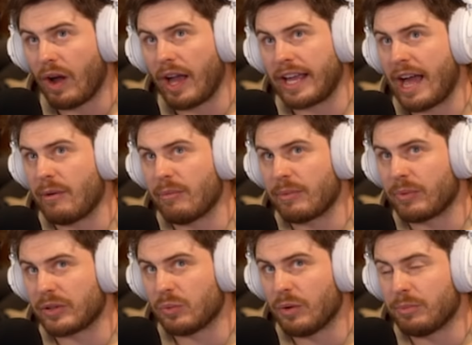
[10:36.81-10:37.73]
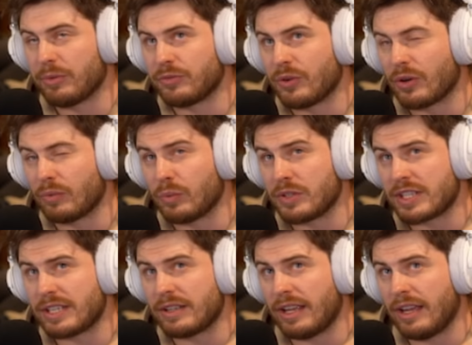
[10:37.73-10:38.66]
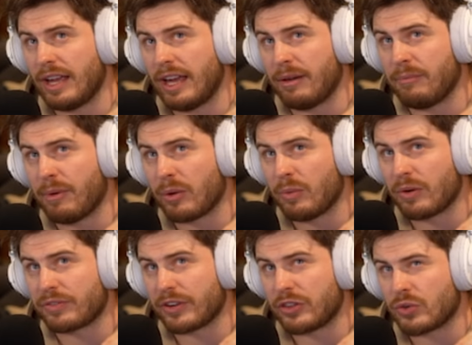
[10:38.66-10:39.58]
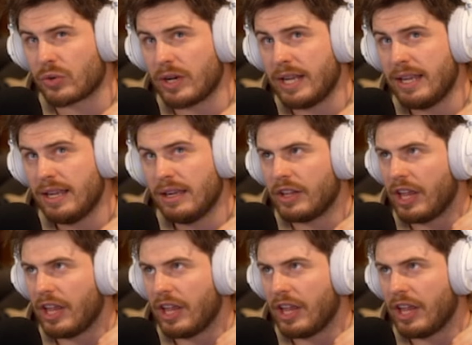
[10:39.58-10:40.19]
I can't remember what the one before was. It uh, Modern Warfare Three.